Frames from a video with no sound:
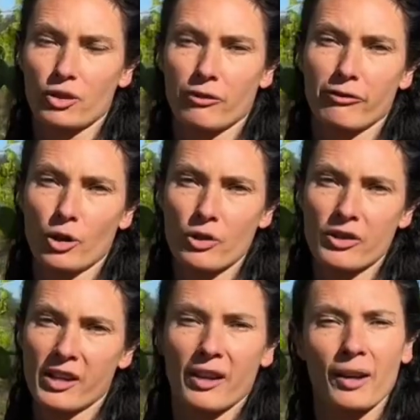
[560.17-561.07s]

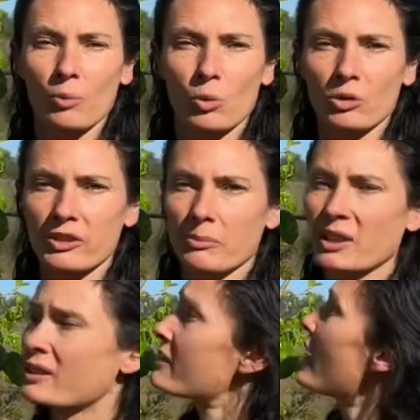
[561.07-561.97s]
Tephrosia and water
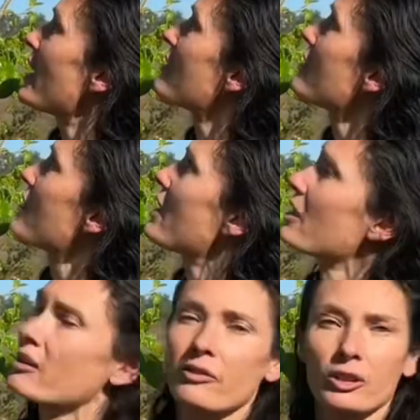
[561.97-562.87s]
mix and see
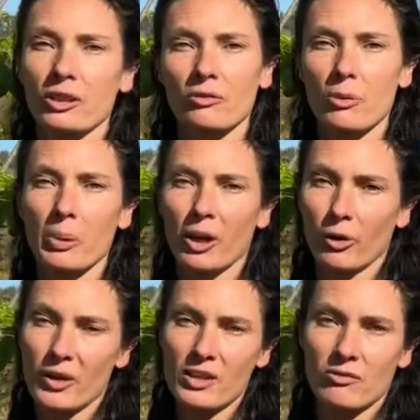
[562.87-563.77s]
if it can repel
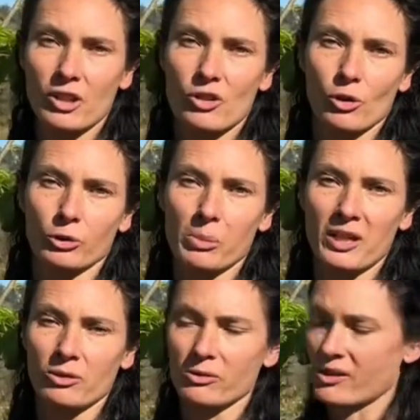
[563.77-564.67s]
these red shoulder
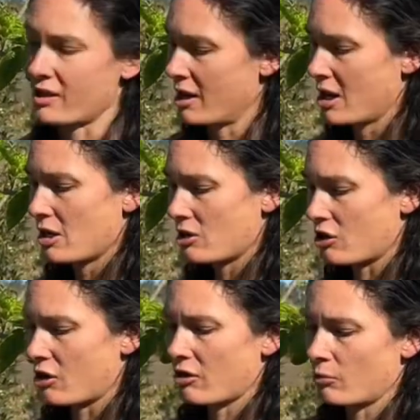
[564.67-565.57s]
beetles.
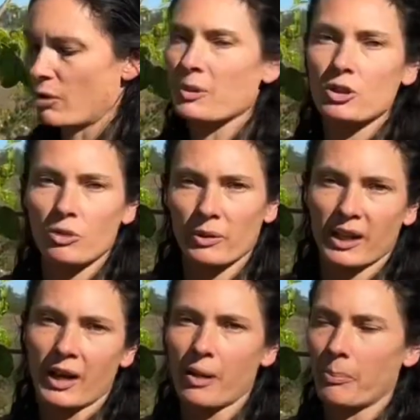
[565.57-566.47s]
So what we do, we
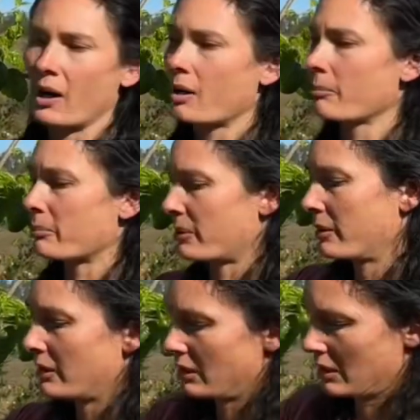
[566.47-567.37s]
get our pump
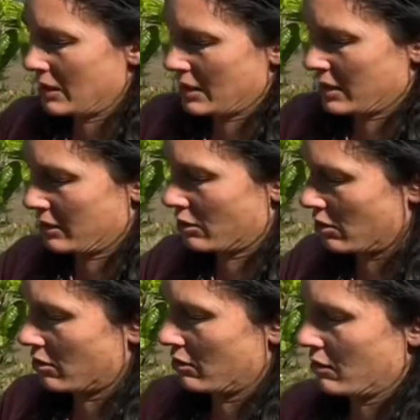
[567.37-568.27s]
and
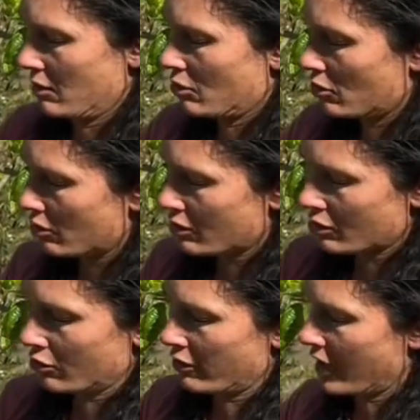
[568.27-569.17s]

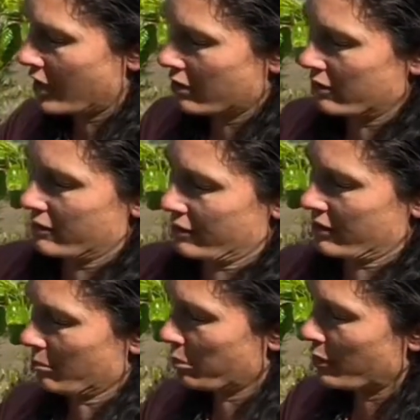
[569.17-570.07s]
just create
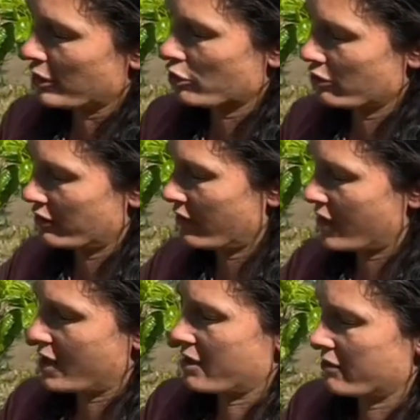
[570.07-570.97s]
some pressure in
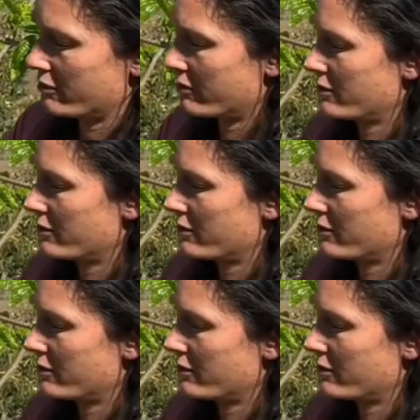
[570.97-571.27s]
there